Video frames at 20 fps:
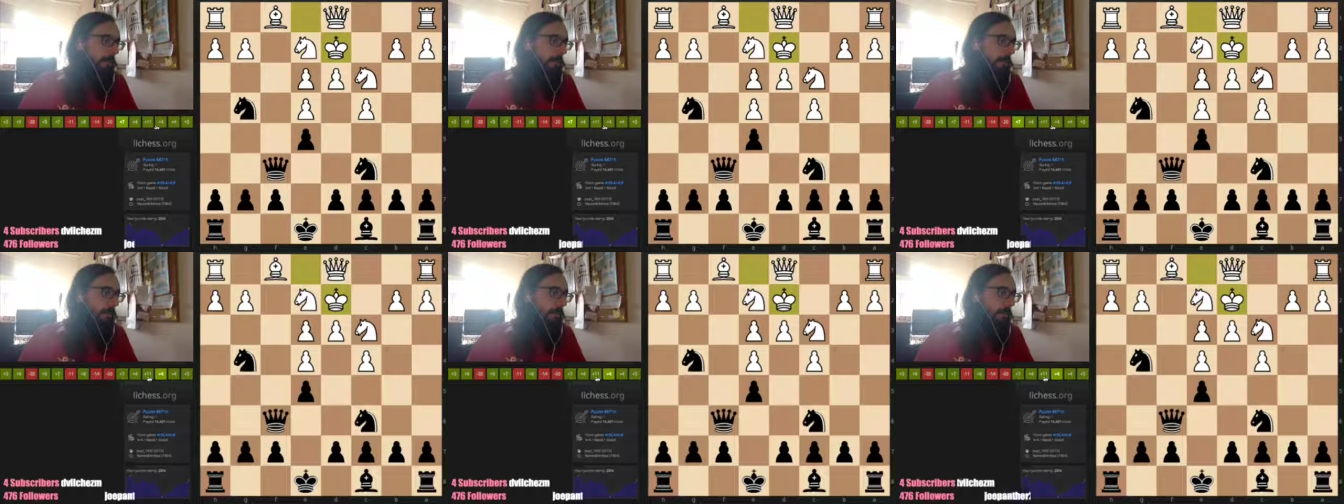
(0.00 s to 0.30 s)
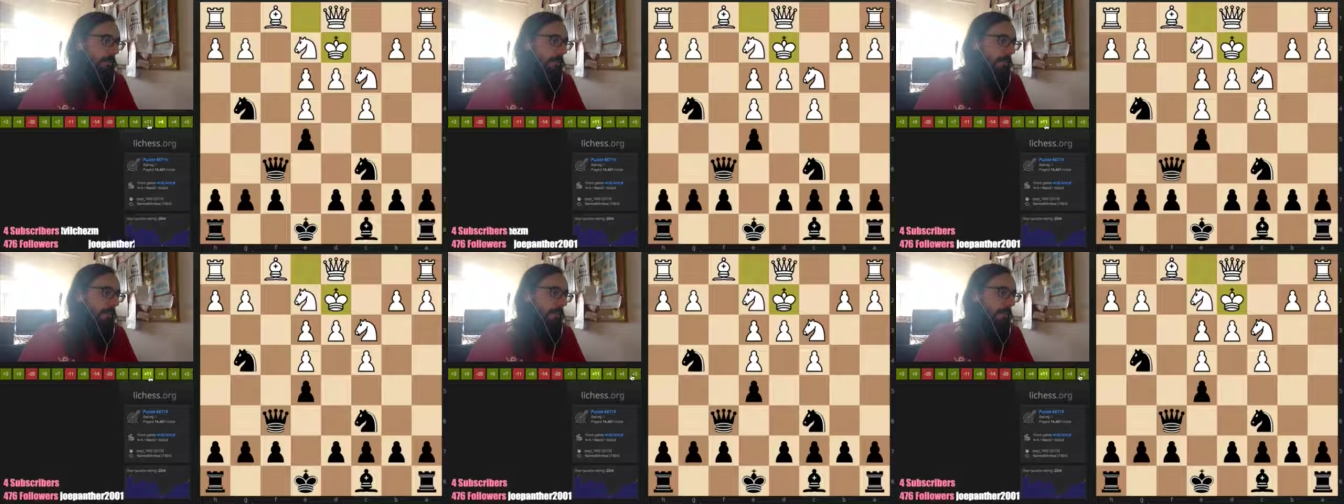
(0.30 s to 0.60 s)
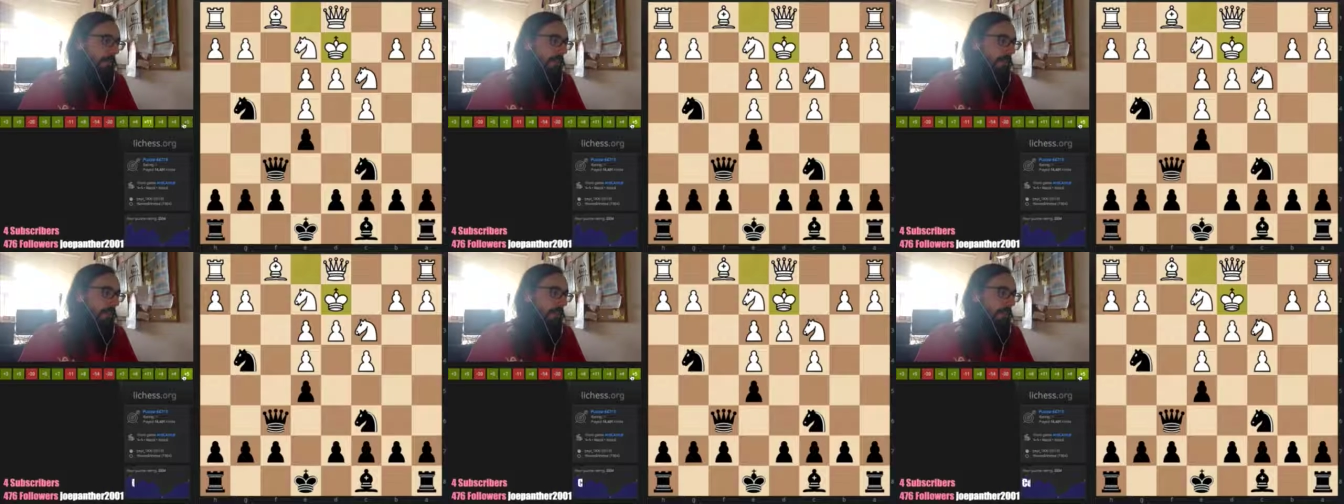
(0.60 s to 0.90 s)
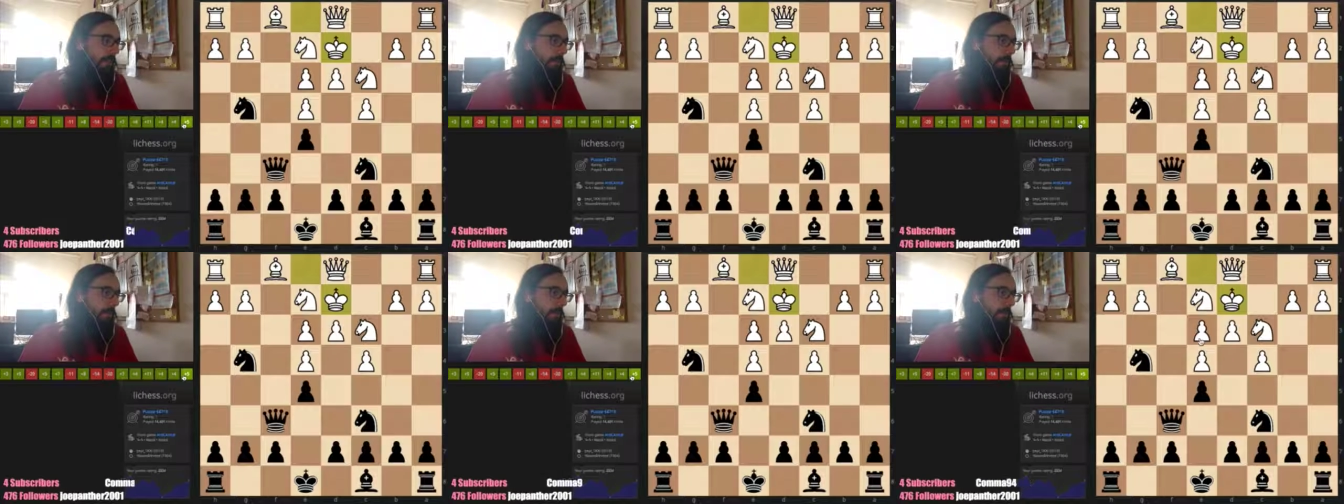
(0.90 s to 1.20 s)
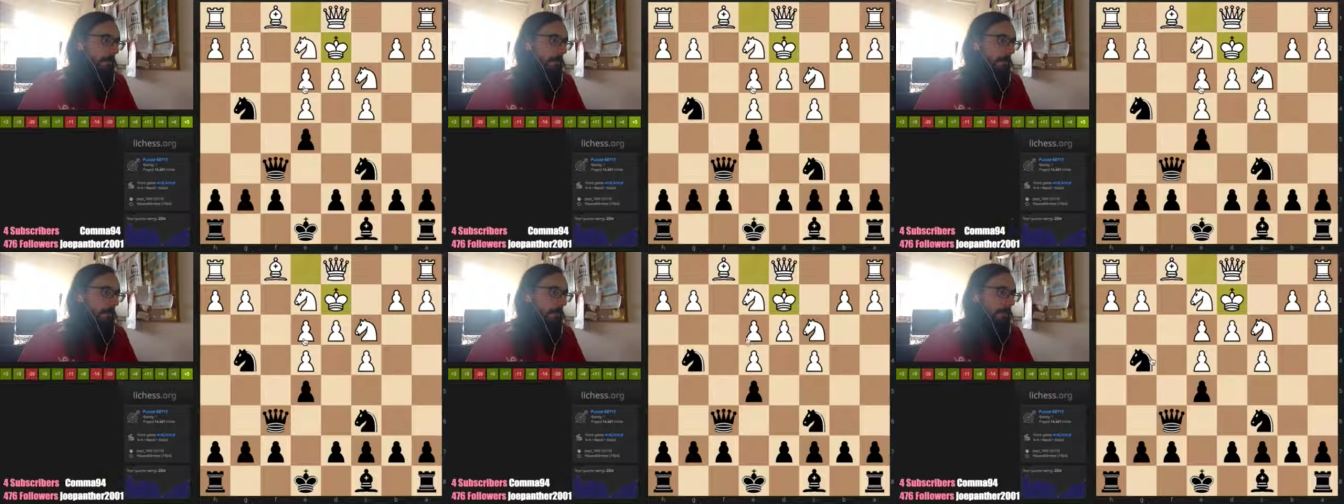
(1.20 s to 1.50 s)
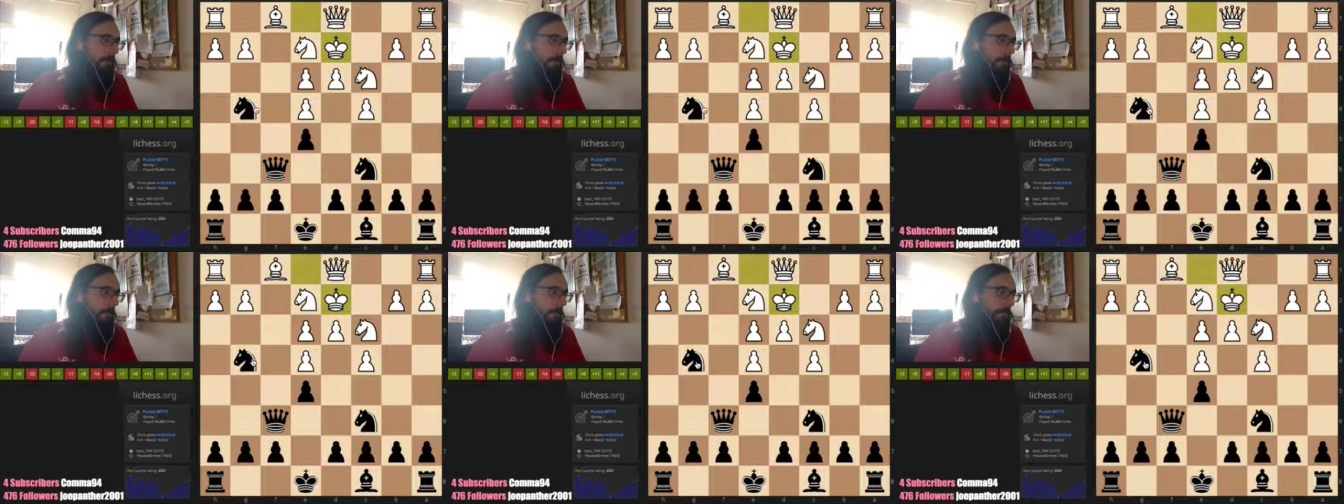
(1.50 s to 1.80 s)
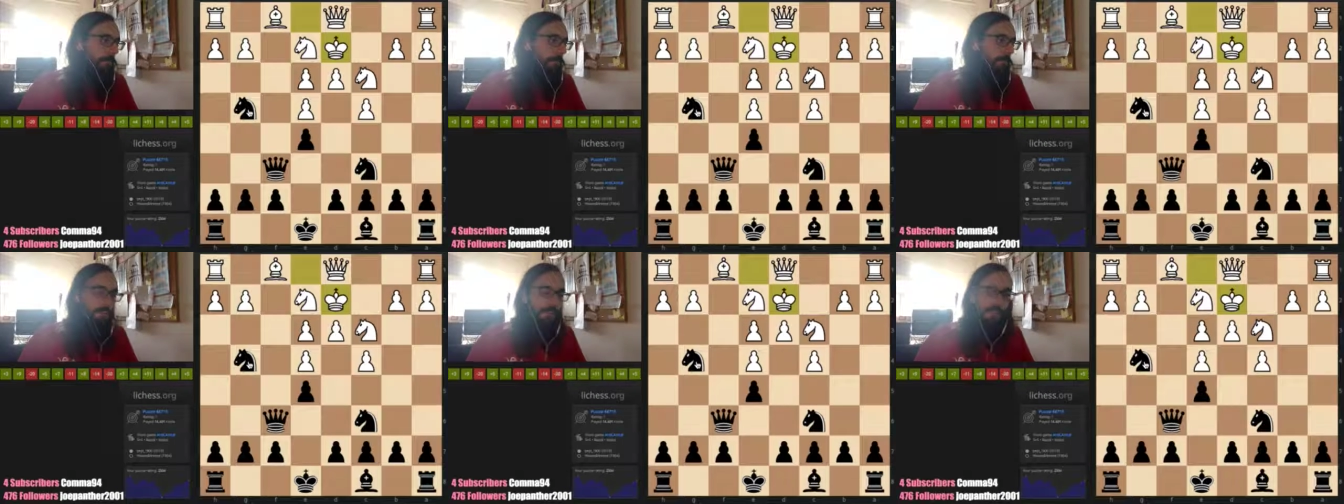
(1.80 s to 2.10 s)
so it's been 6 problems
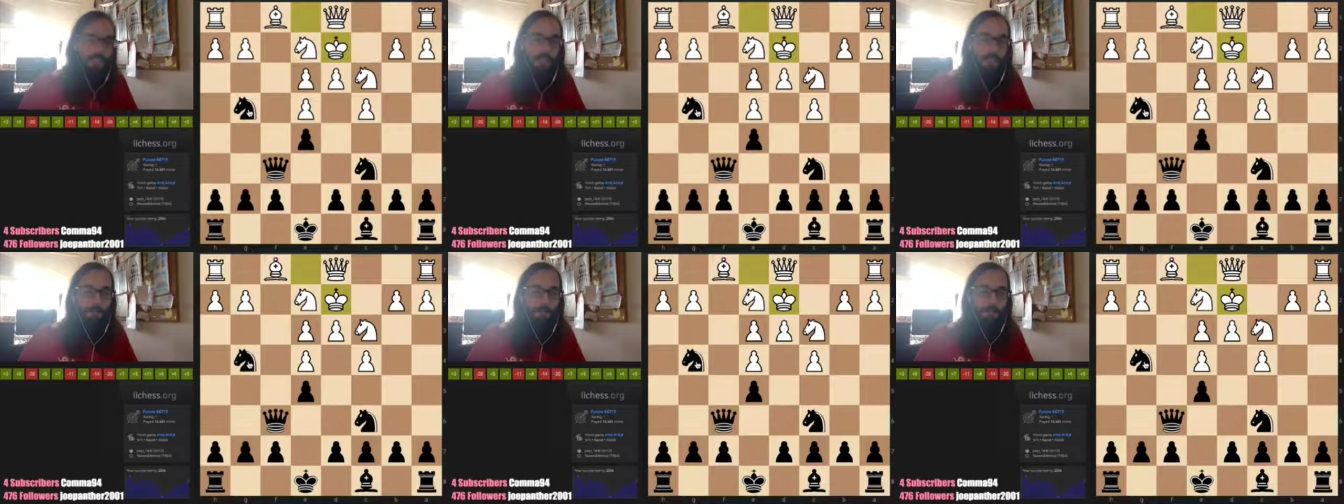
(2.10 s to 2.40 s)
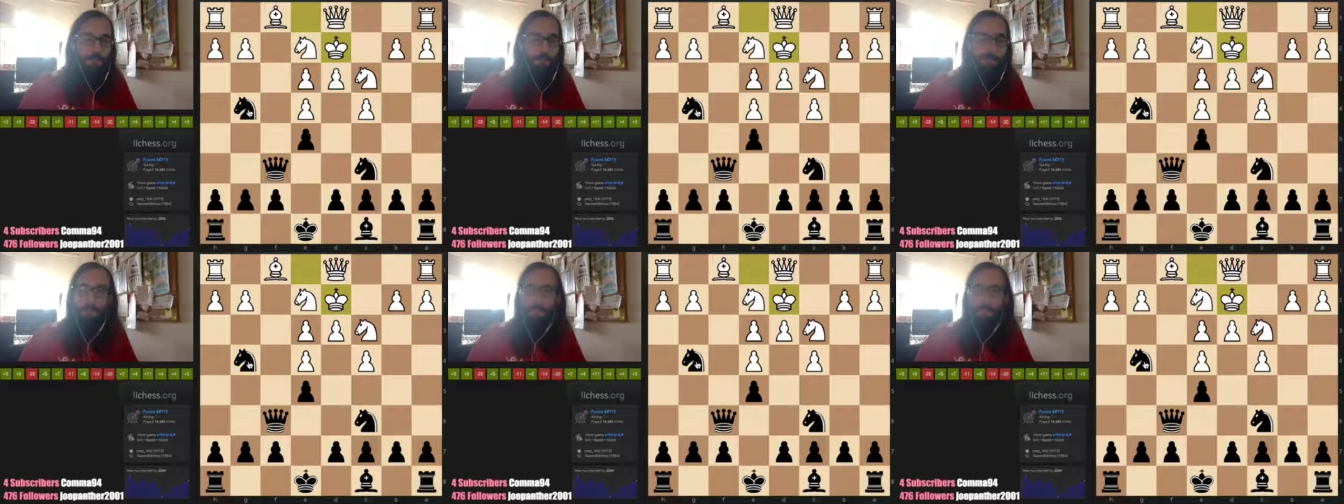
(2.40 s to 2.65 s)
solved in a